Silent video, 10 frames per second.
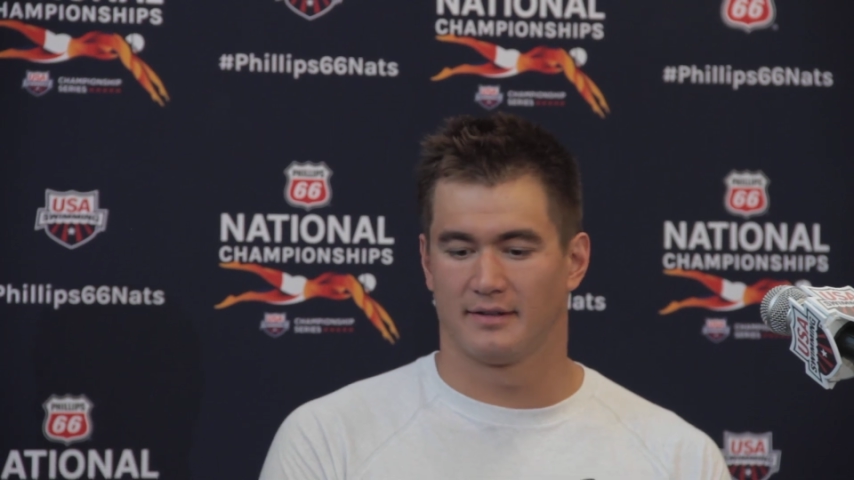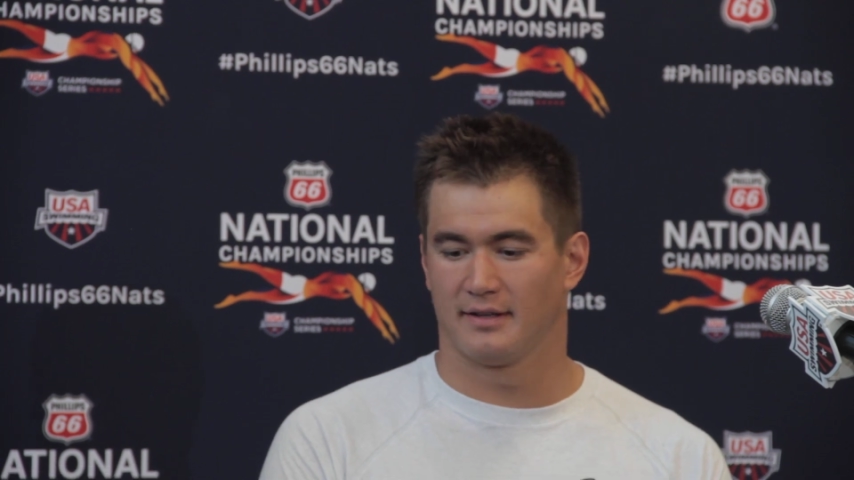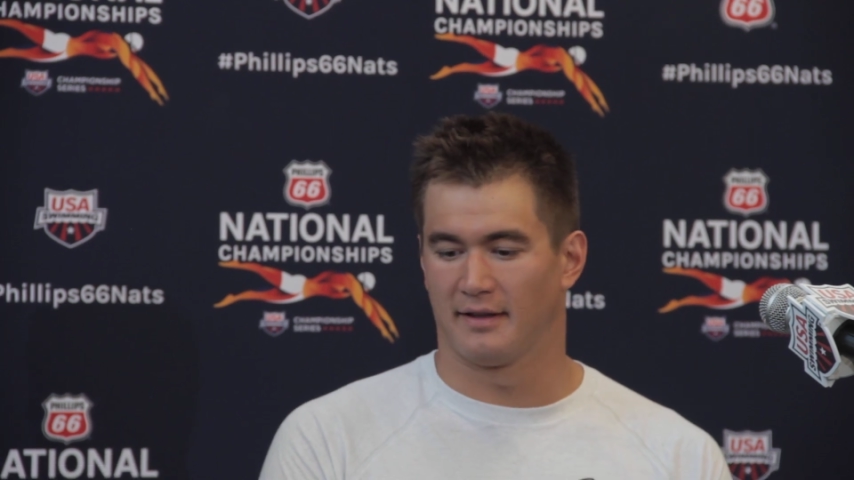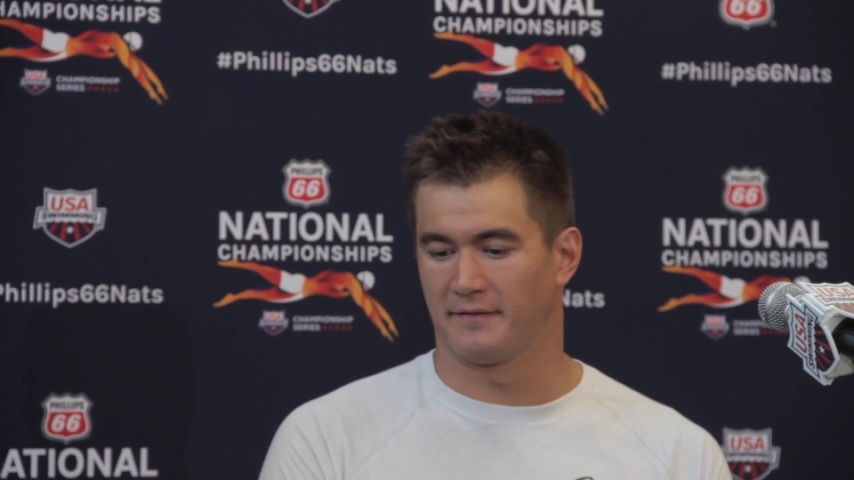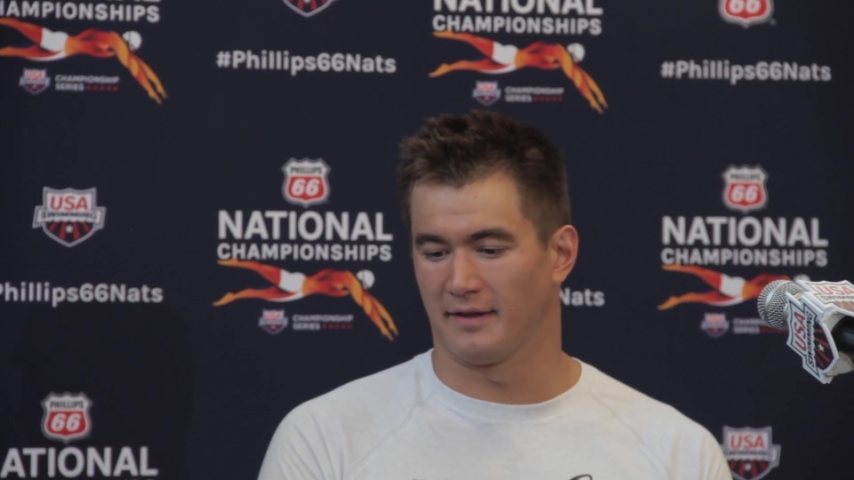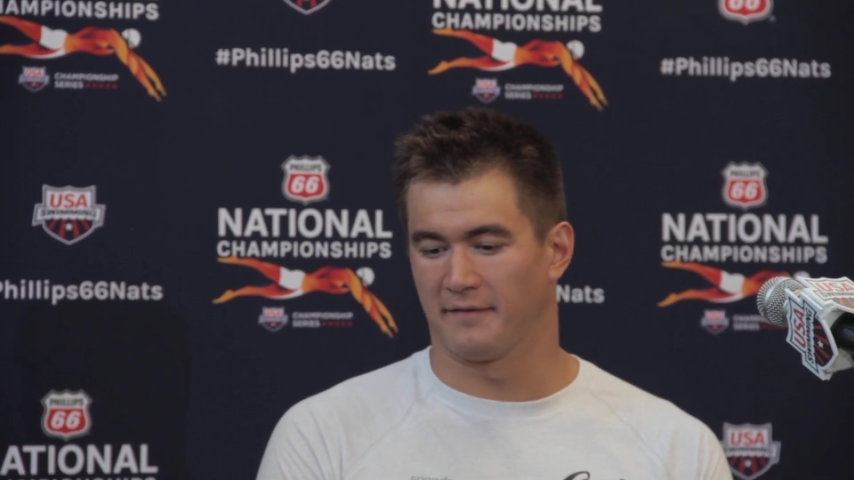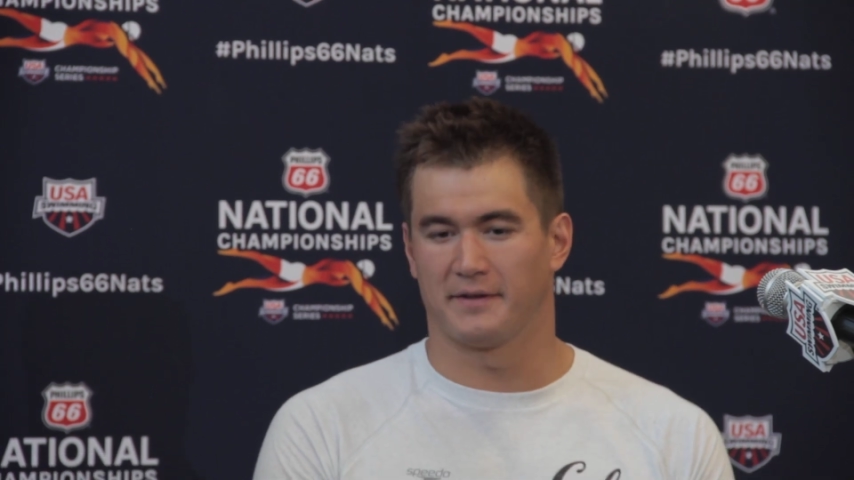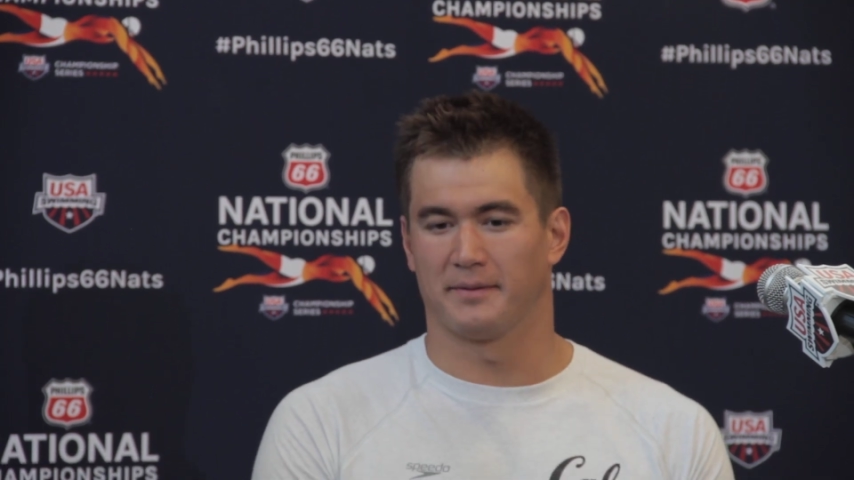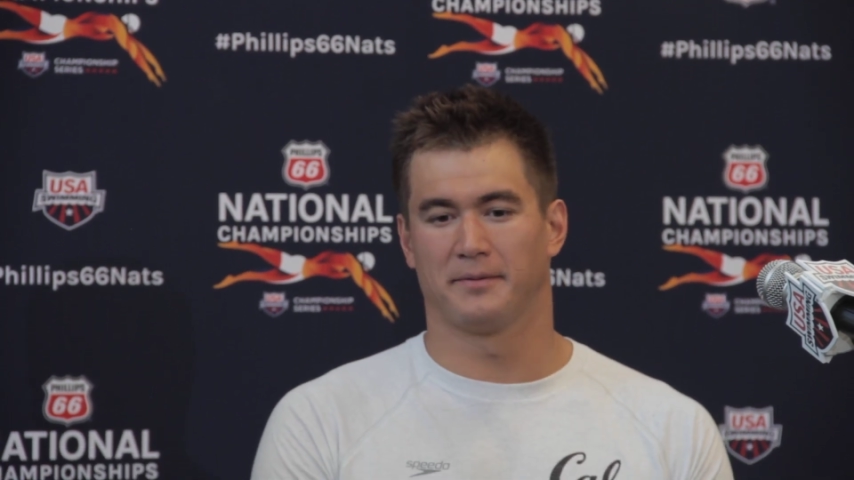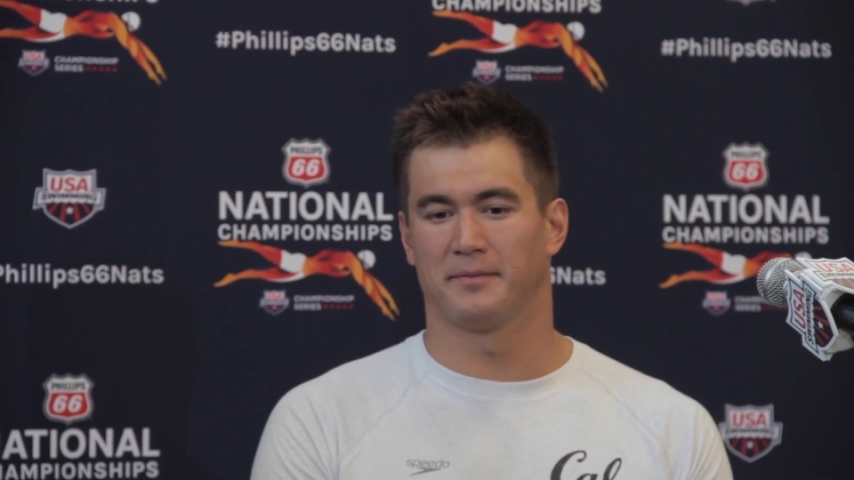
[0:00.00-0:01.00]
if, if
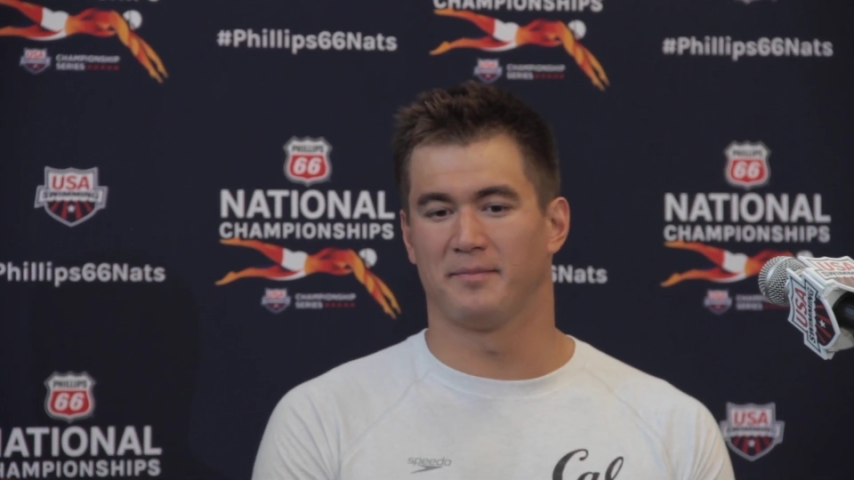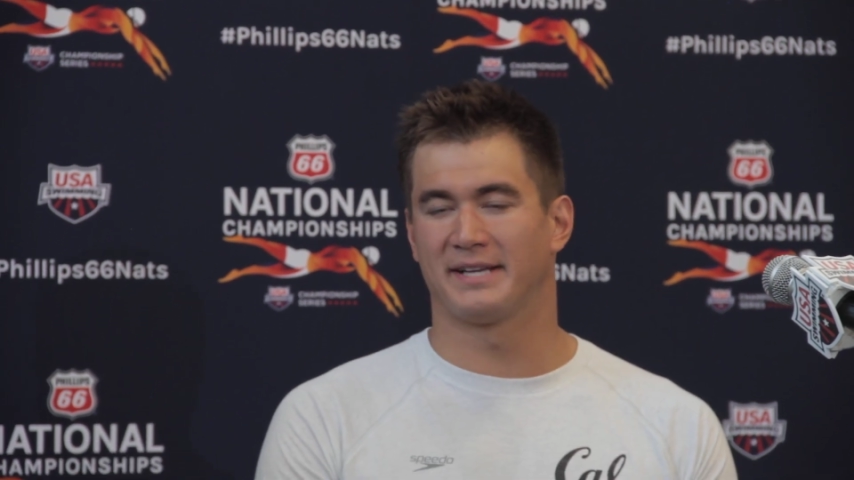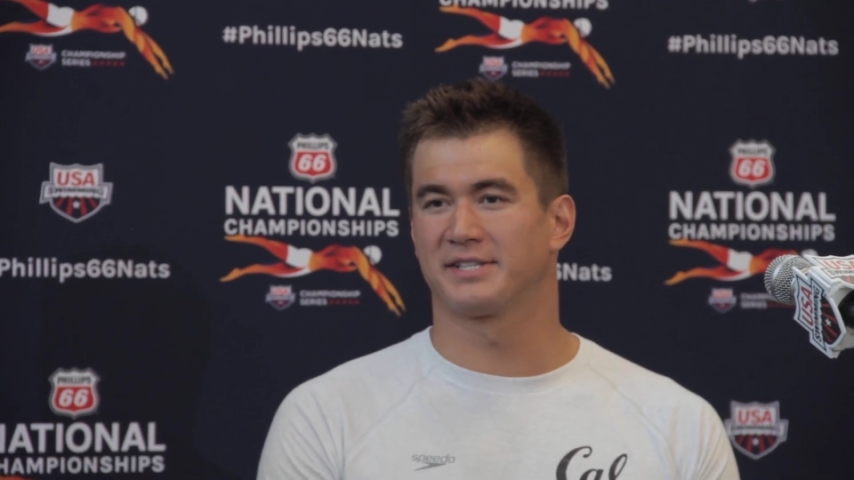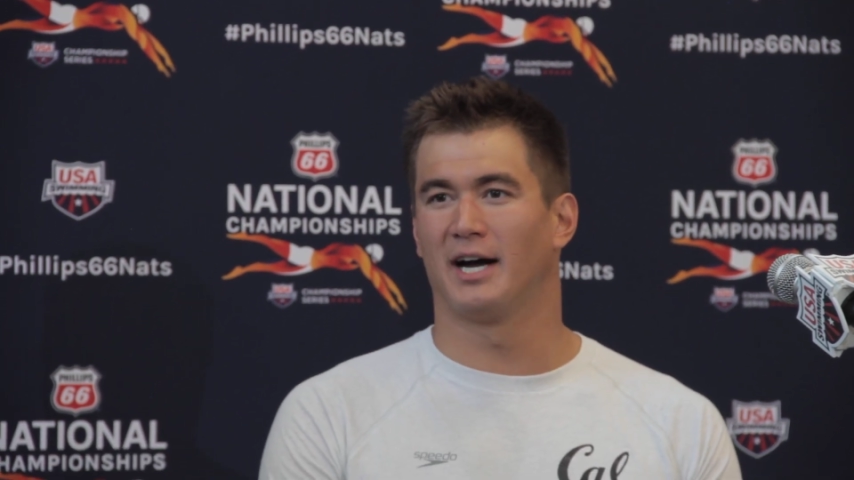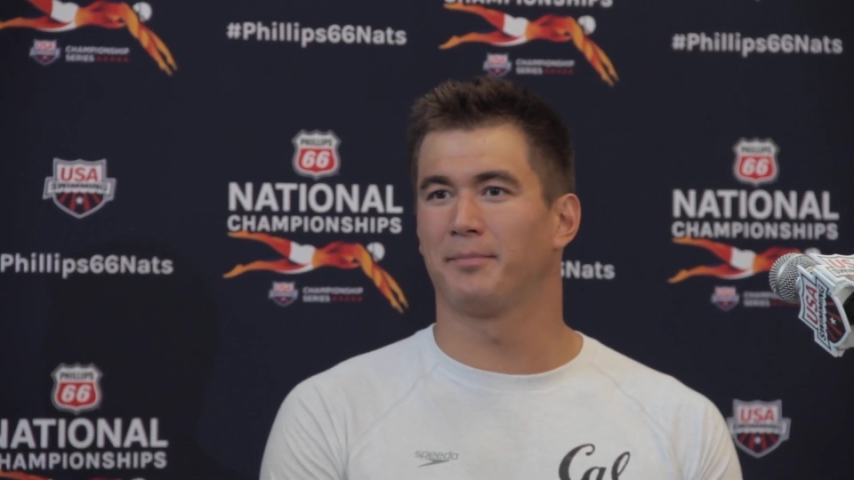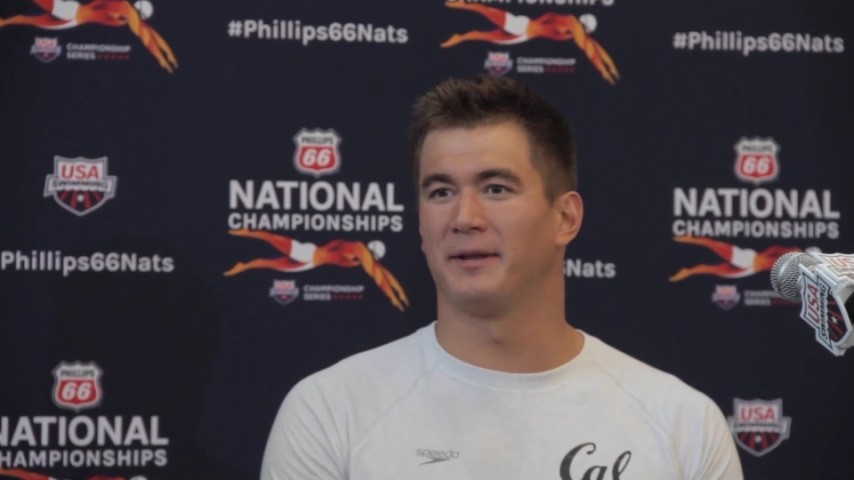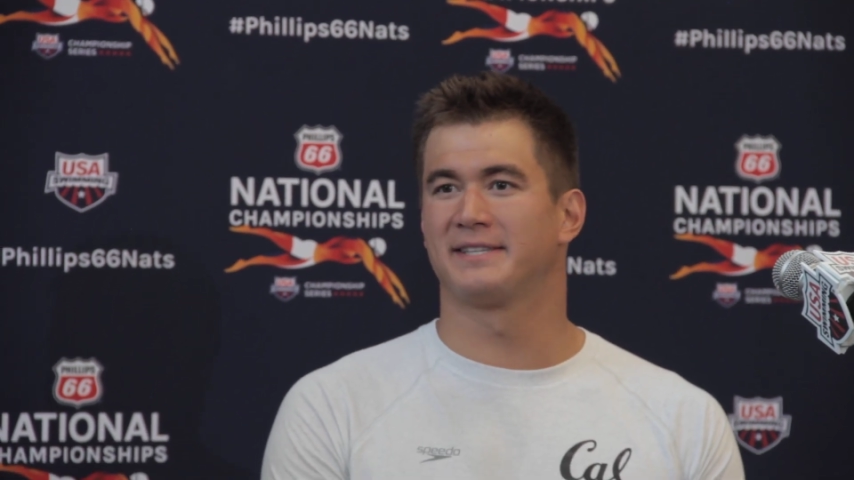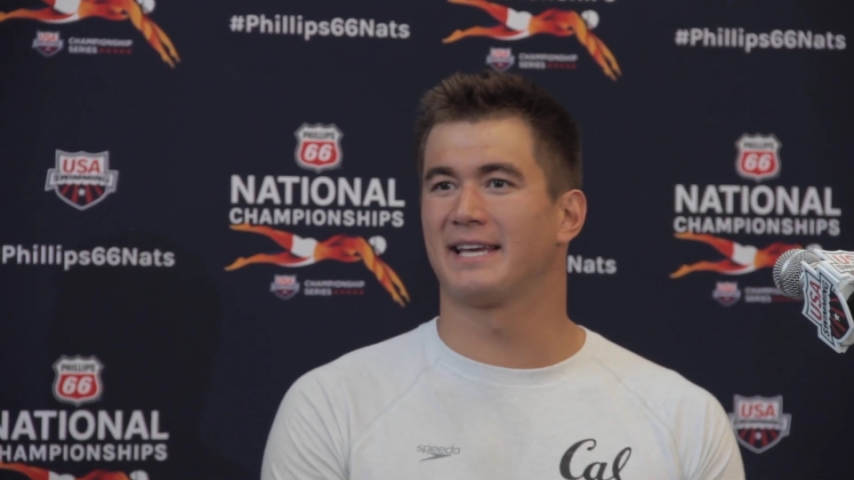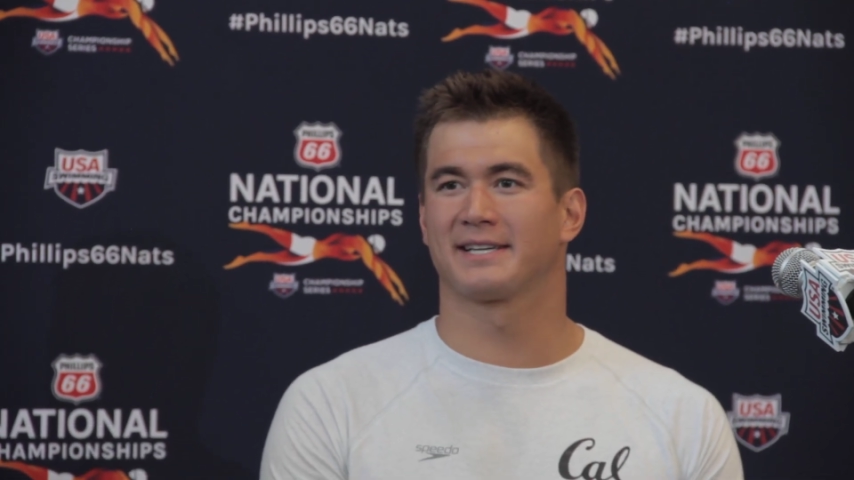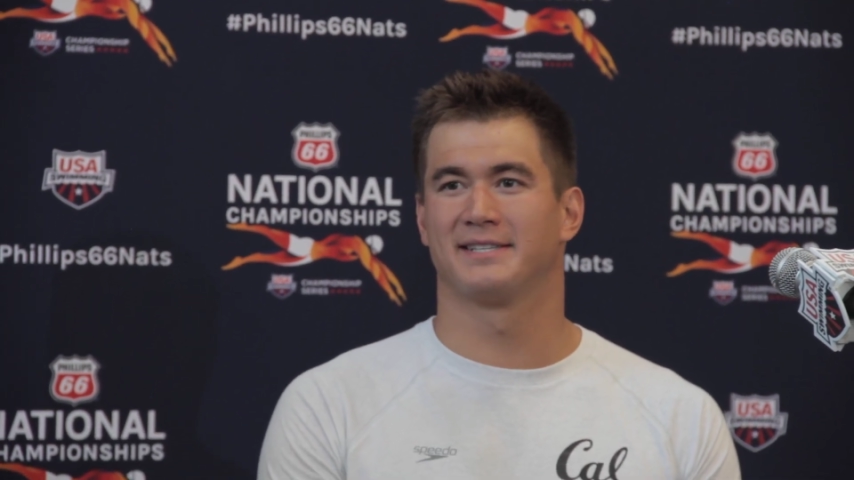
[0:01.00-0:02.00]
you mess up and
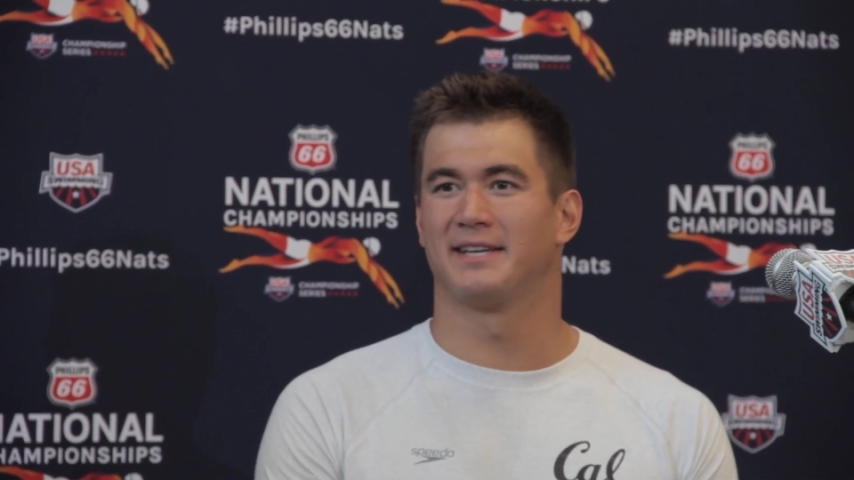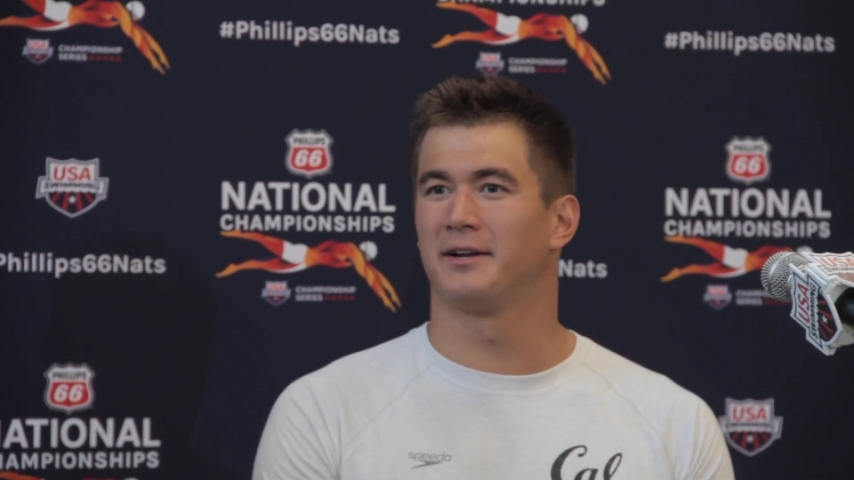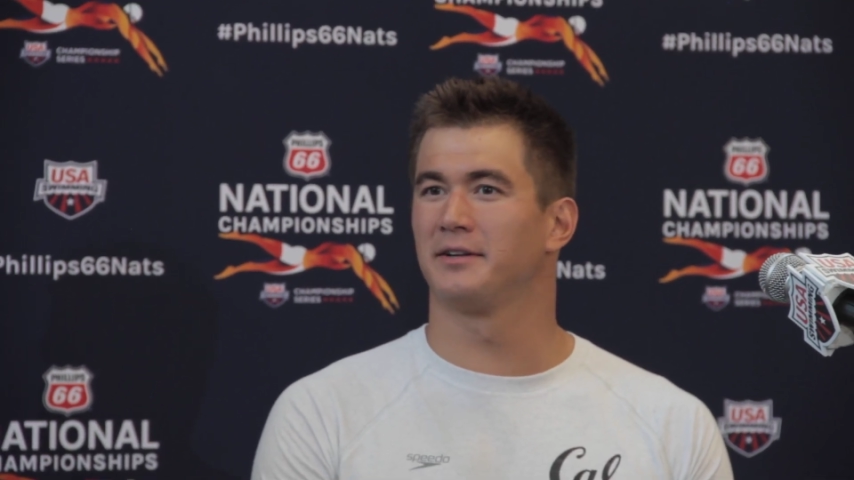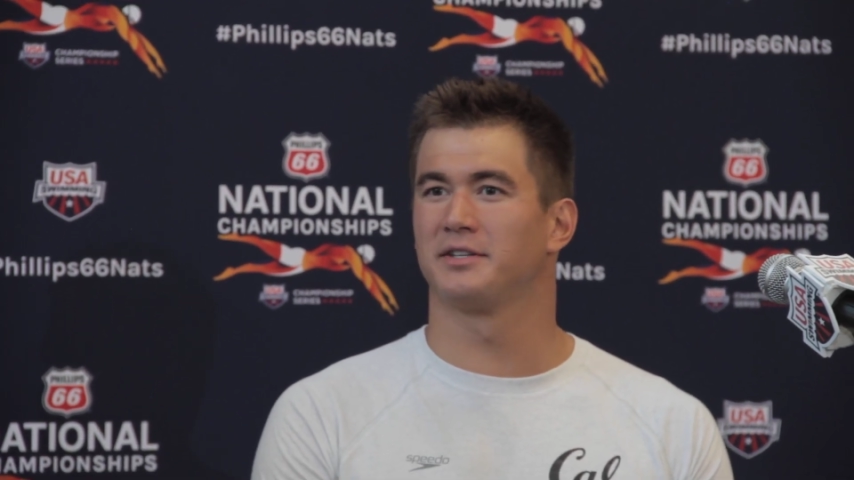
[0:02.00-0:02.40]
it's accidental,